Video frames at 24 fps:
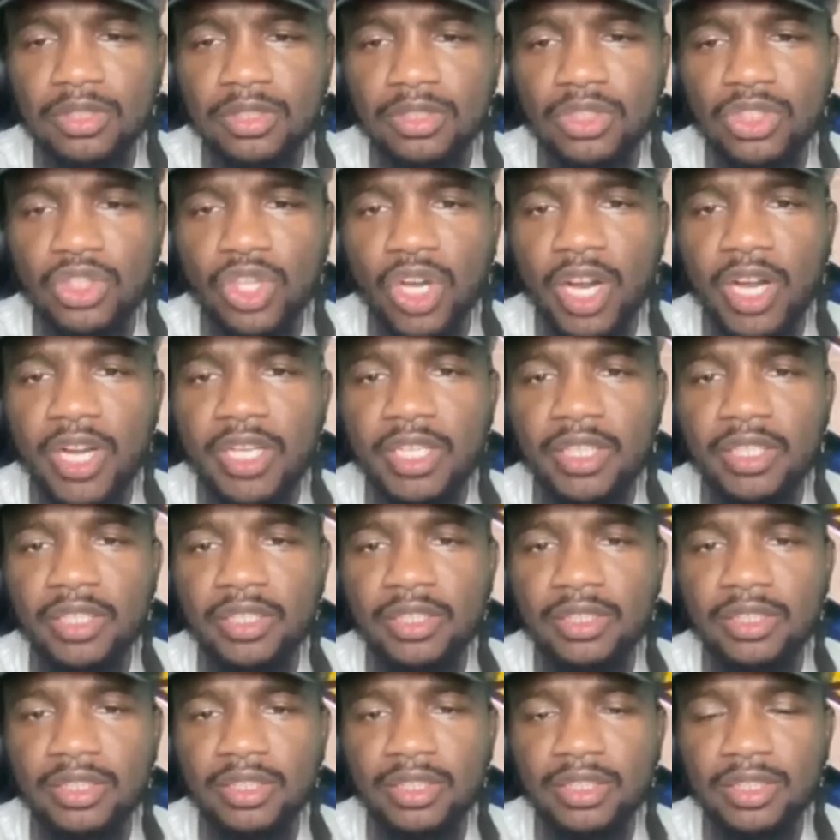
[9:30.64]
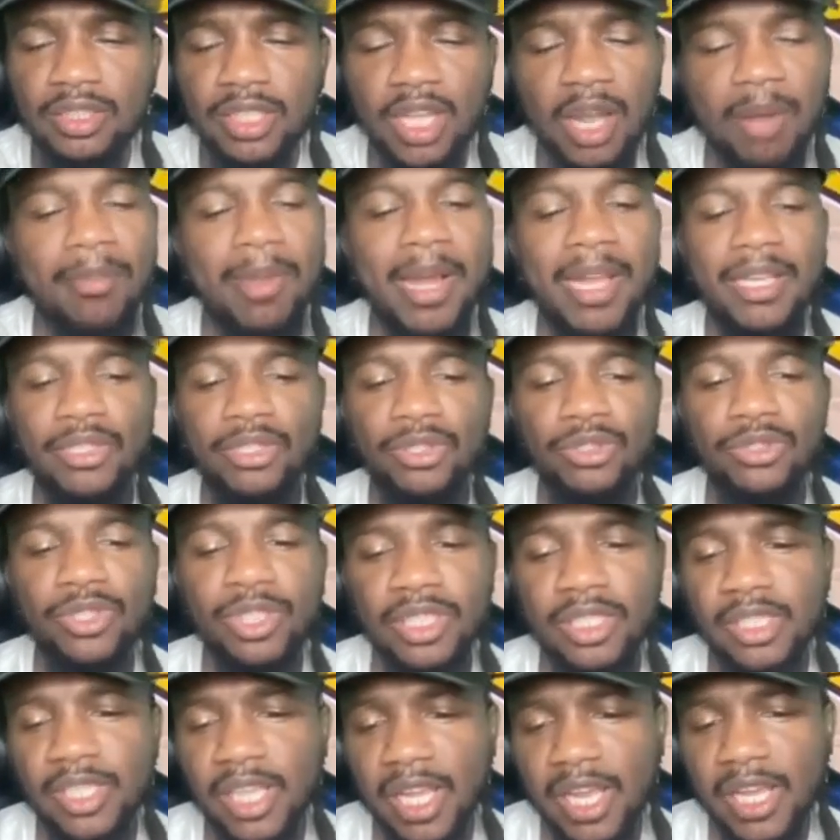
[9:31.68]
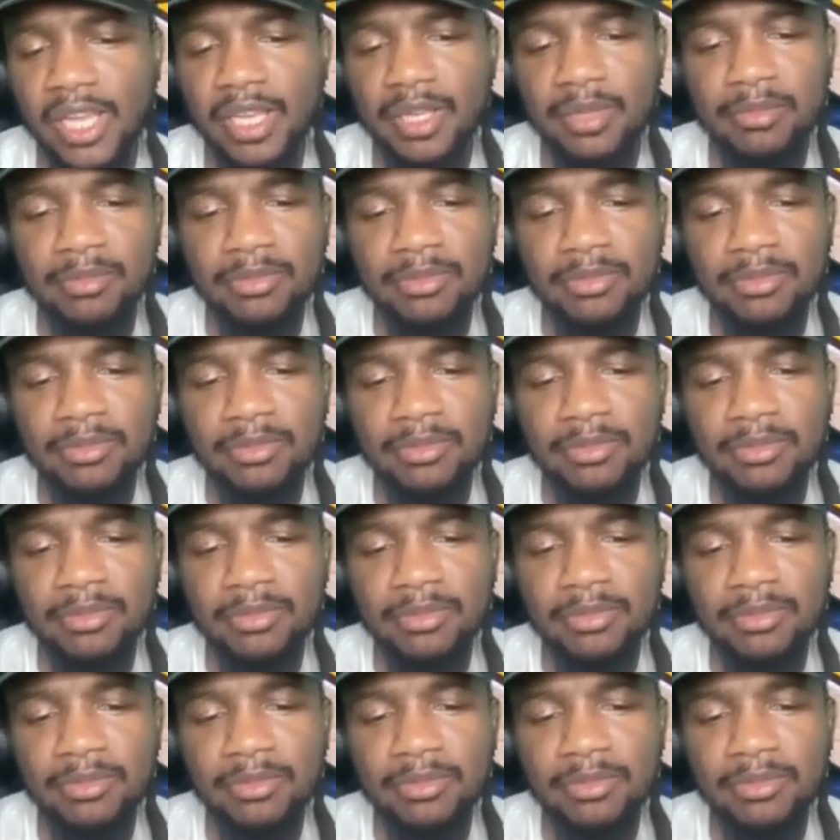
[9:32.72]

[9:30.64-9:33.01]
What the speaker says: Trae. Y'all might lose this game.